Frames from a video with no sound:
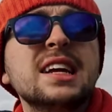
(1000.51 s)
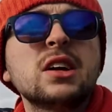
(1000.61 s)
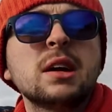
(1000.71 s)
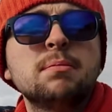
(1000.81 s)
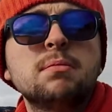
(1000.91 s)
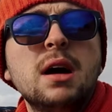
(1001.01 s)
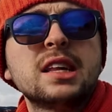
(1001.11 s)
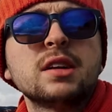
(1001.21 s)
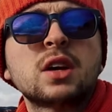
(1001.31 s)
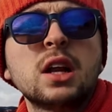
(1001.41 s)
Here's a
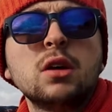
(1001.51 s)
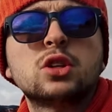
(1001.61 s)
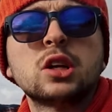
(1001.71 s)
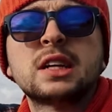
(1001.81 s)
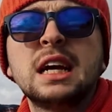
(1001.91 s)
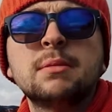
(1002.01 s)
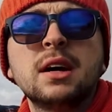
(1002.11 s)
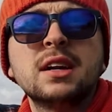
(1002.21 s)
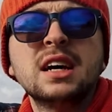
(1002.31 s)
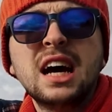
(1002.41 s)
massive cloud just came
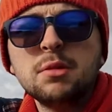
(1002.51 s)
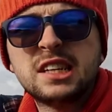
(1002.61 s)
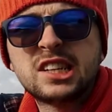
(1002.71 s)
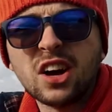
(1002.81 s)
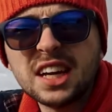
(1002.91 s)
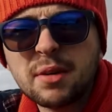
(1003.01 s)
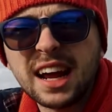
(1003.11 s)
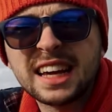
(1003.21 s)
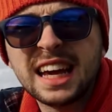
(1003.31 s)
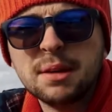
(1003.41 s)
in. It was sunny when
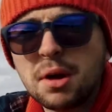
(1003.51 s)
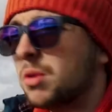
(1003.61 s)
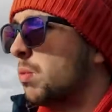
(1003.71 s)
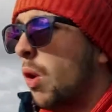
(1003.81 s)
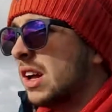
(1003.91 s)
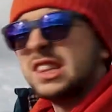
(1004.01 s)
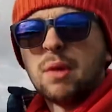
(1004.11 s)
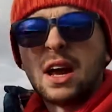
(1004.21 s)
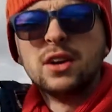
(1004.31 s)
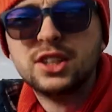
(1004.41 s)
I came out. What is the
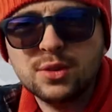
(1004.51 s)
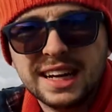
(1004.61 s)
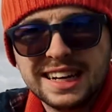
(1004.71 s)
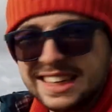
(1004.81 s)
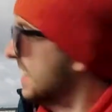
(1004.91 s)
weather doing?